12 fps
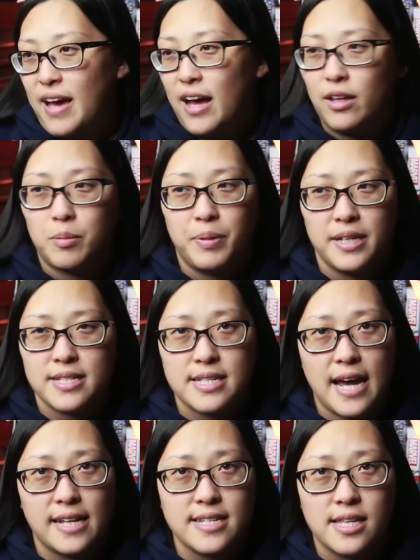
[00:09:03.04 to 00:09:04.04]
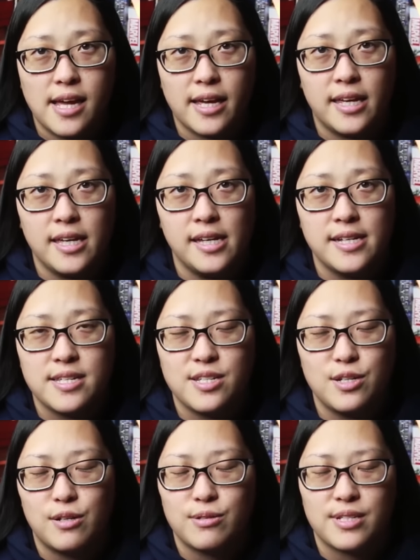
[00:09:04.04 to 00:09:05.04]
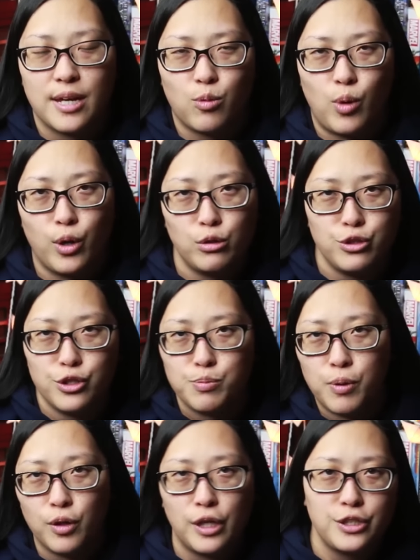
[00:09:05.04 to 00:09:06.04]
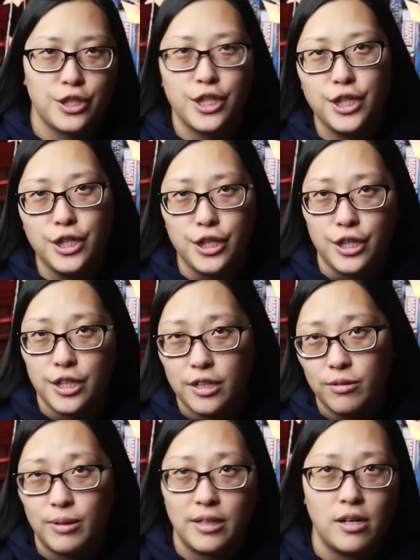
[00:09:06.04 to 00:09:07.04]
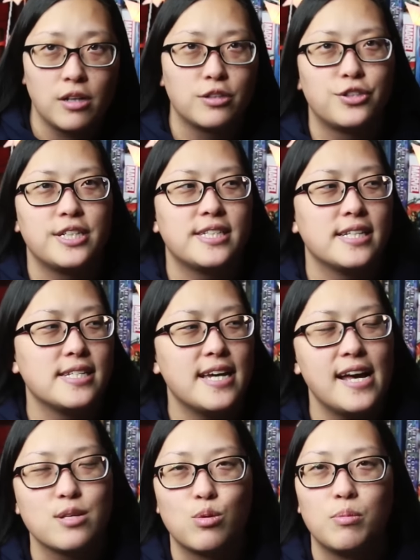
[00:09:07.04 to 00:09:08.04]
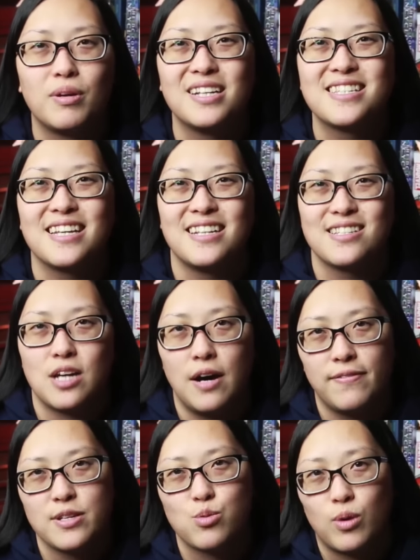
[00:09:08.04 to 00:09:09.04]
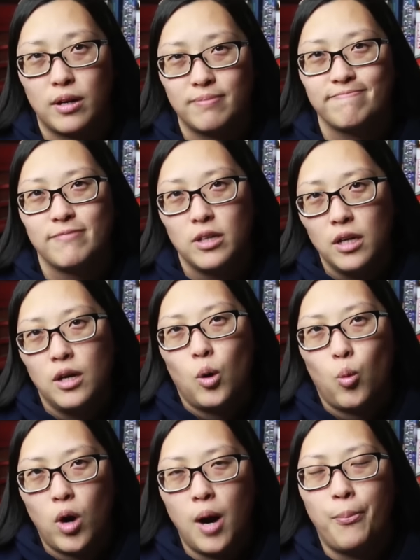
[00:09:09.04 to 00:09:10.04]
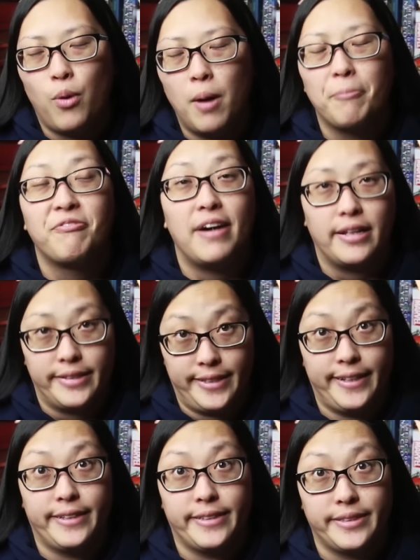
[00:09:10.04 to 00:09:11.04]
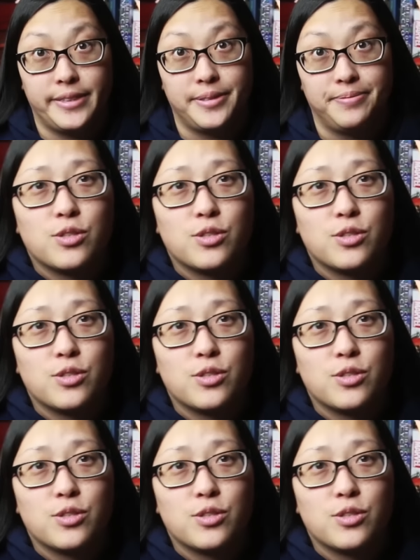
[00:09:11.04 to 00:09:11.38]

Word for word: Alec, being sassy like he is, you know, is like, why don't you just pull out your key? Well, Aldertree says he has one, but it's in his office where womp womp Valentine is.